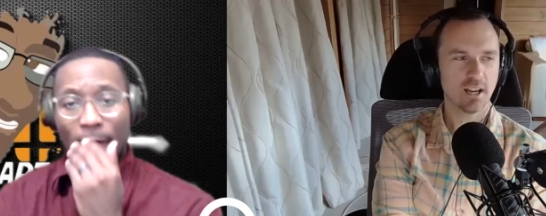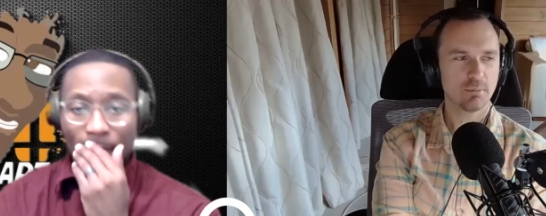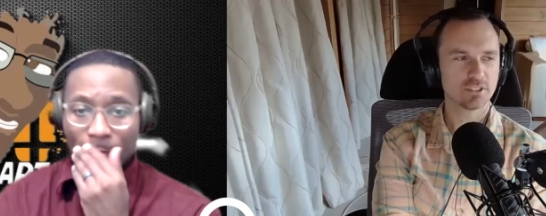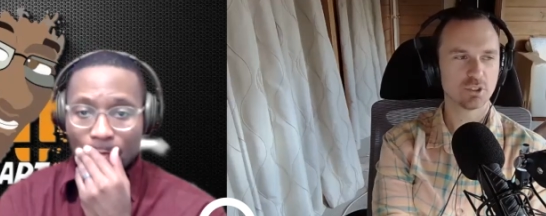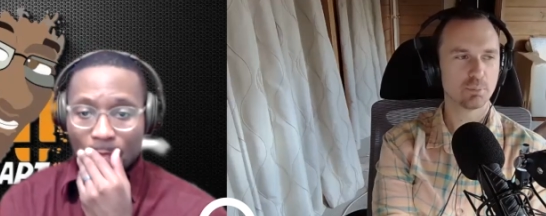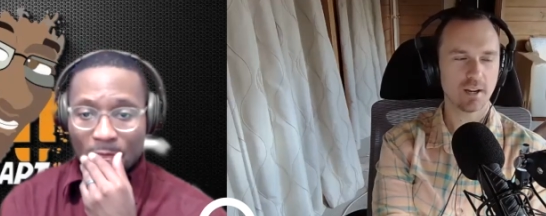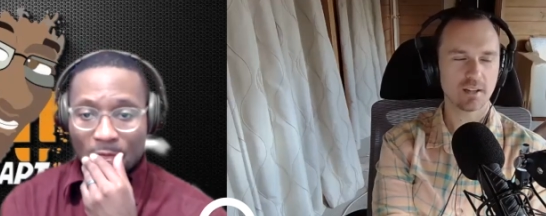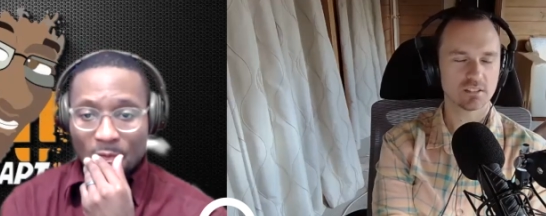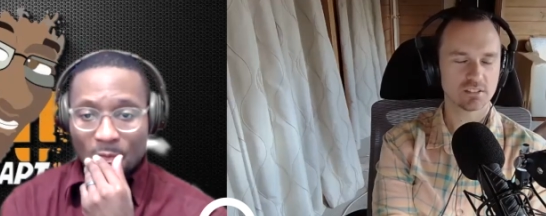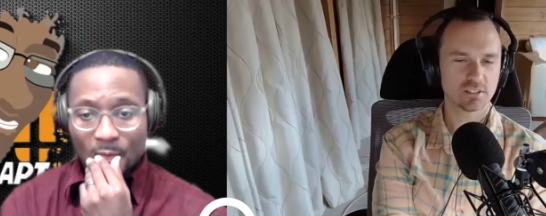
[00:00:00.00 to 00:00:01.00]
Speaker 1: matter how much you
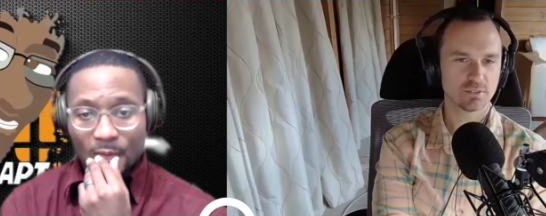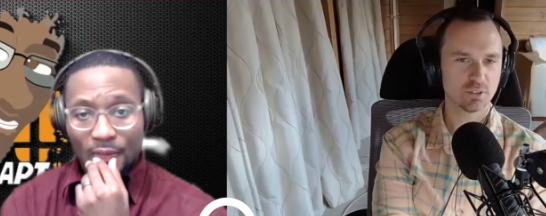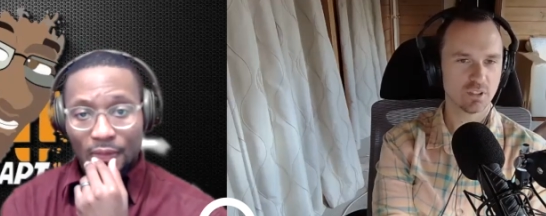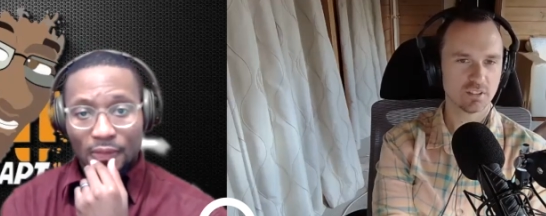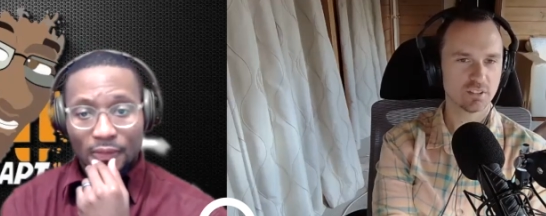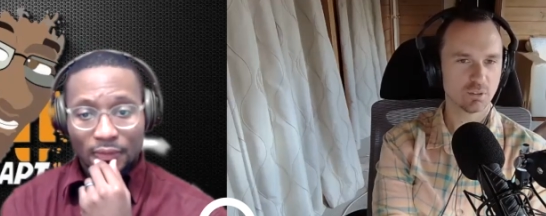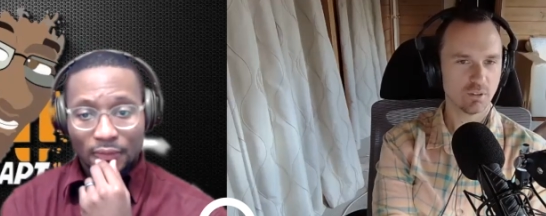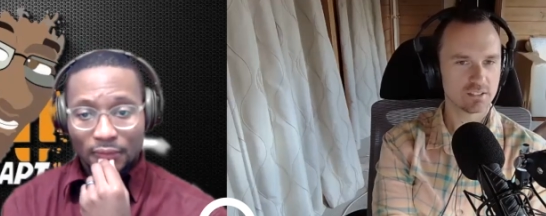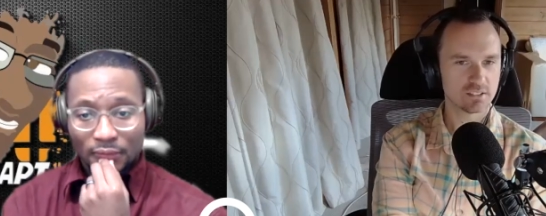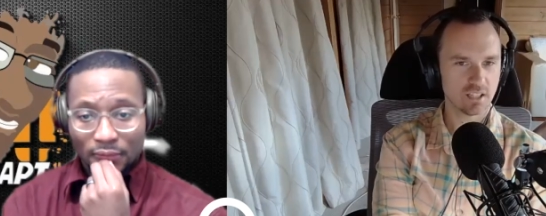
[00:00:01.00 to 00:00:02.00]
practice if you're not in the
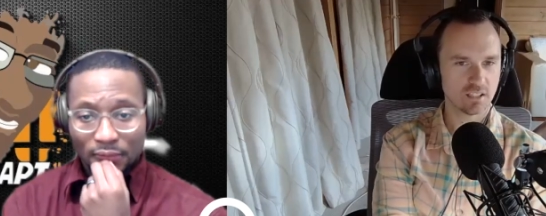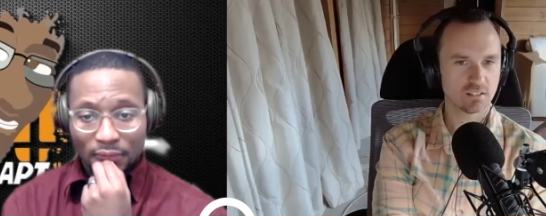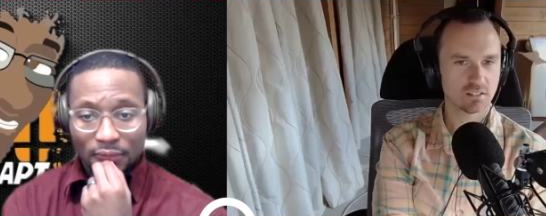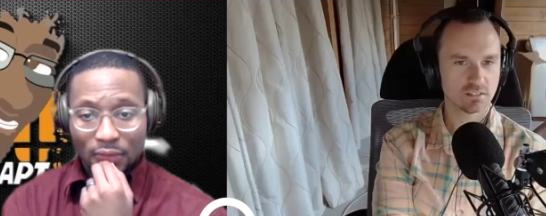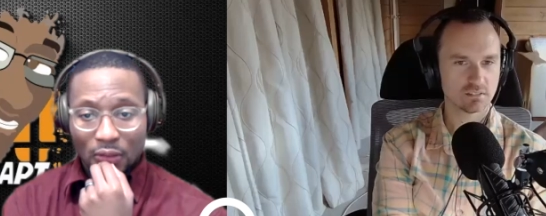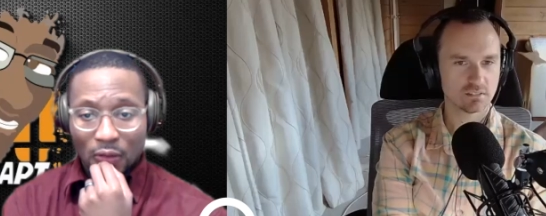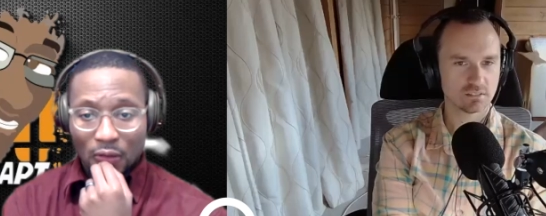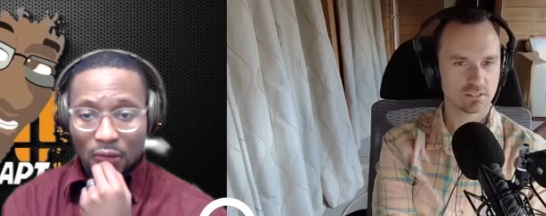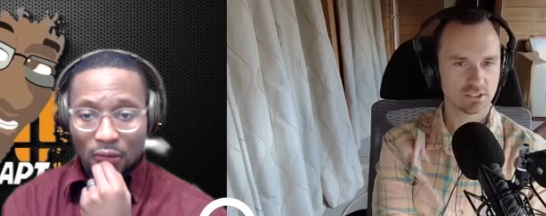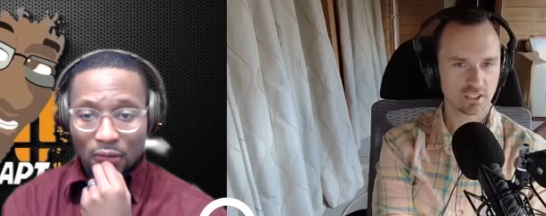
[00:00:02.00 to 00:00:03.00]
right state
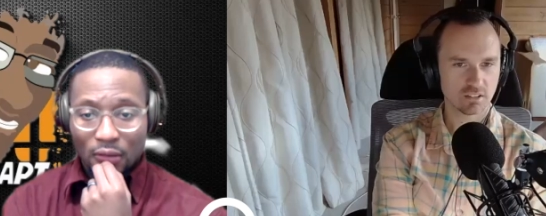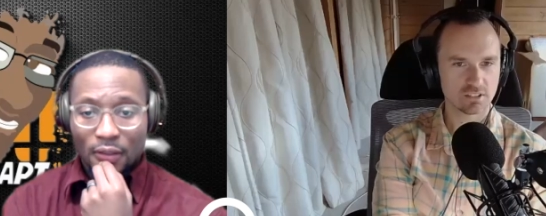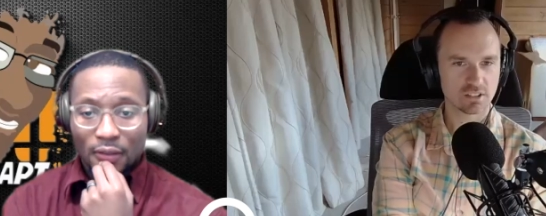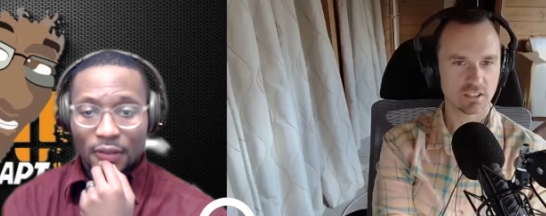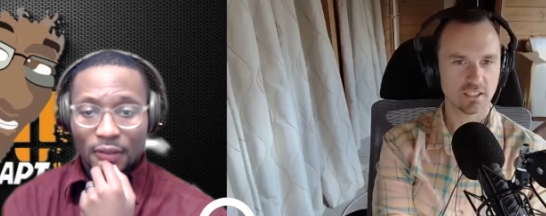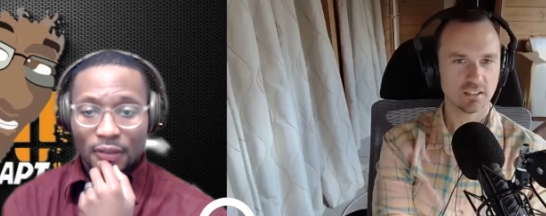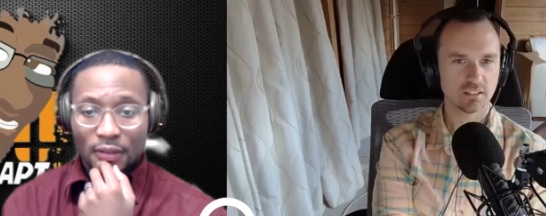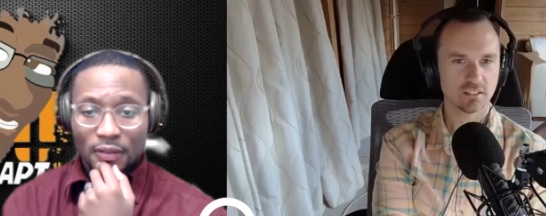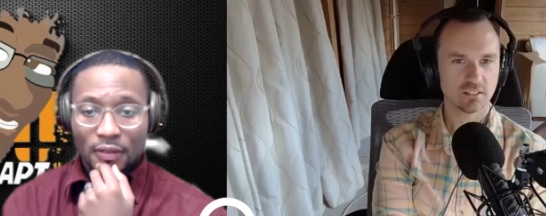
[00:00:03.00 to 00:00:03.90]
psychologically. Uh-huh.